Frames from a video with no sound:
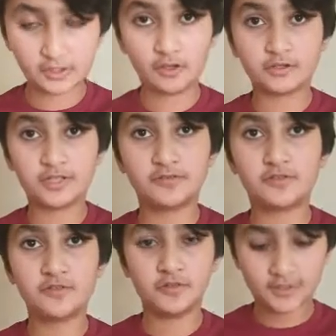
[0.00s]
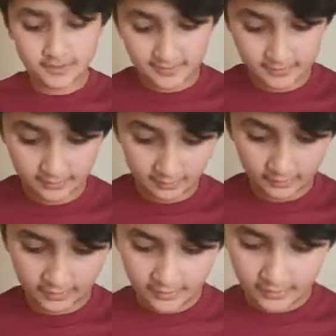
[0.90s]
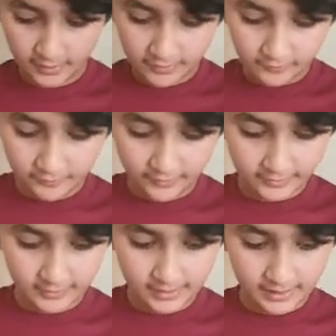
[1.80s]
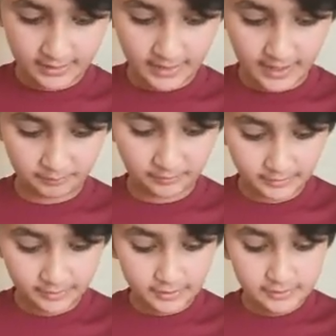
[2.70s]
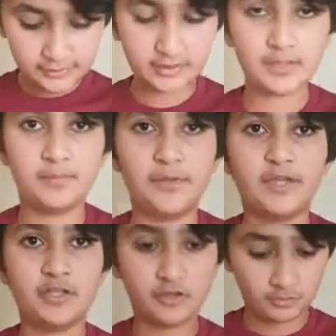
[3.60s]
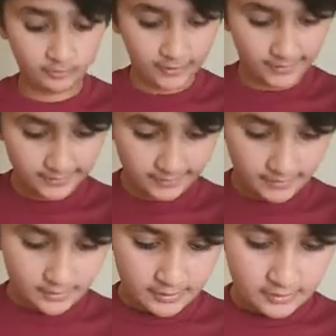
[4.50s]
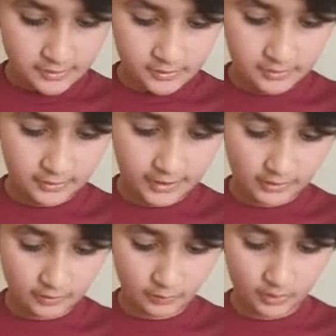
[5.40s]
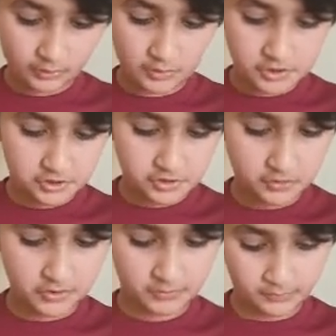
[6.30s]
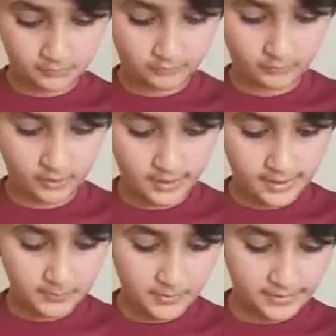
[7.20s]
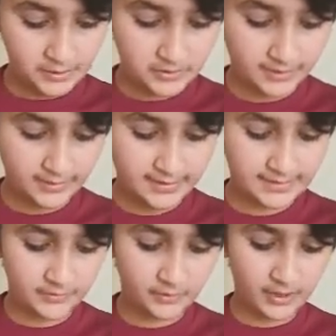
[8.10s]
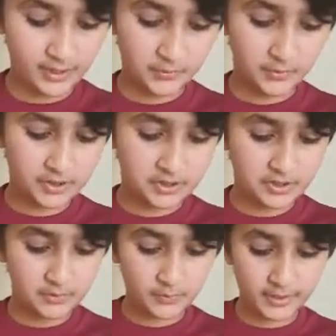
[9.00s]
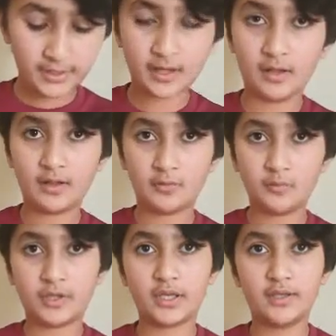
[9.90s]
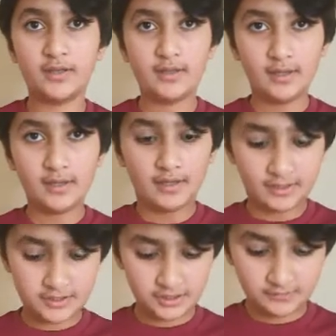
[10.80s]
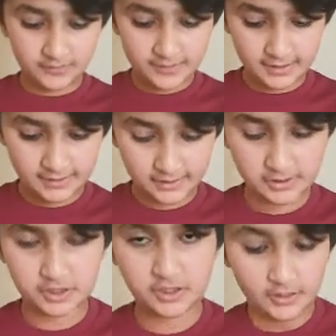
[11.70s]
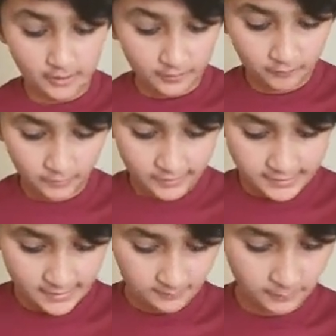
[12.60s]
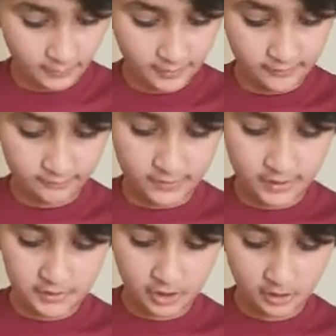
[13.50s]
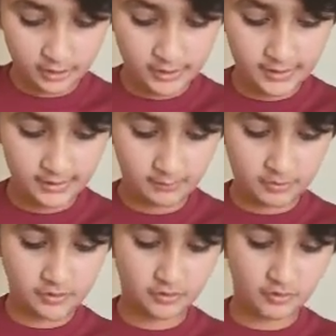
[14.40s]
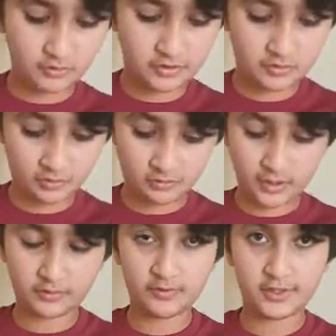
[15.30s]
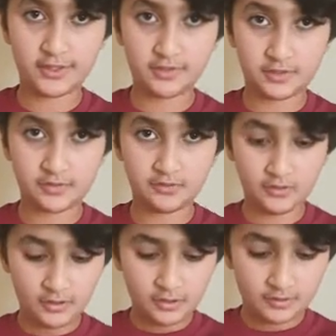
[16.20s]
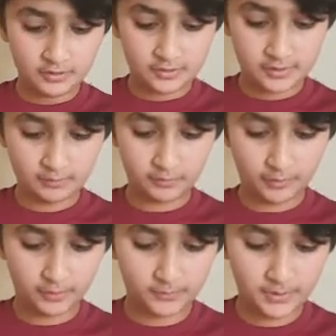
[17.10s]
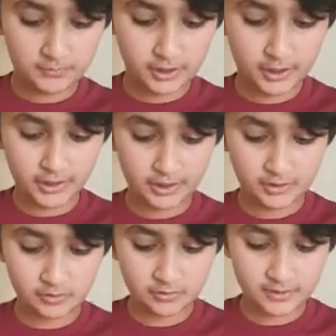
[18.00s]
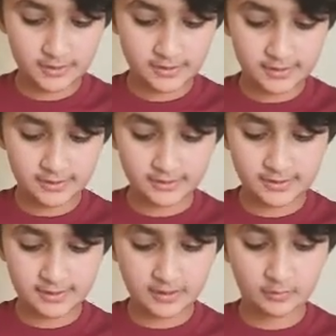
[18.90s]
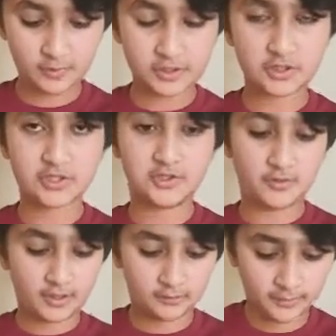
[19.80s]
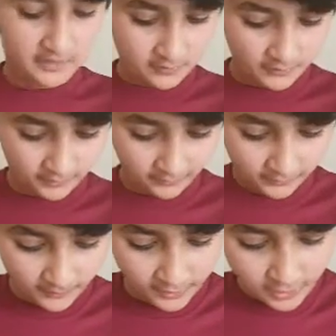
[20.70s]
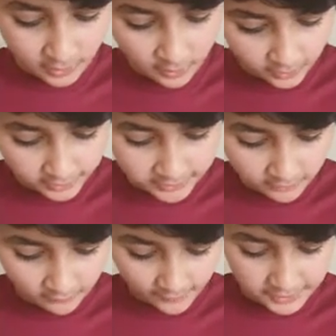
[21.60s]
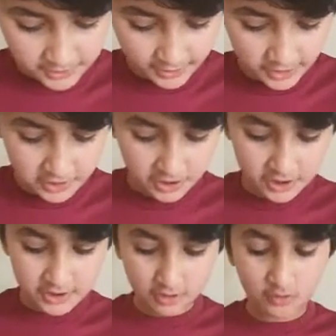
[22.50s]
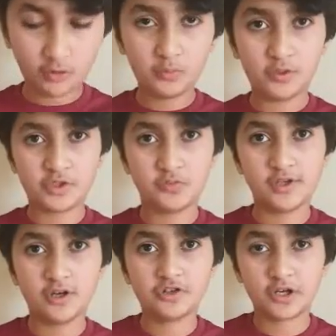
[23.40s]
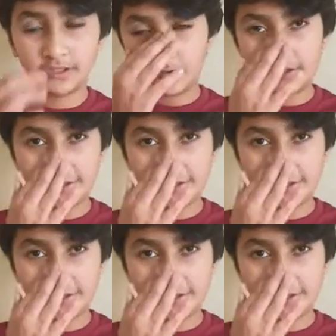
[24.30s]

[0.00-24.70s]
a lot of students learn freely and happily. You can pick your grade so you get the work which you're suitable for. By using these three innovations, we can achieve this SDG. For example, if kids are unable to go to school regularly due to some problems, they can use these innovations to help them. Quality of education is a goal which we are trying to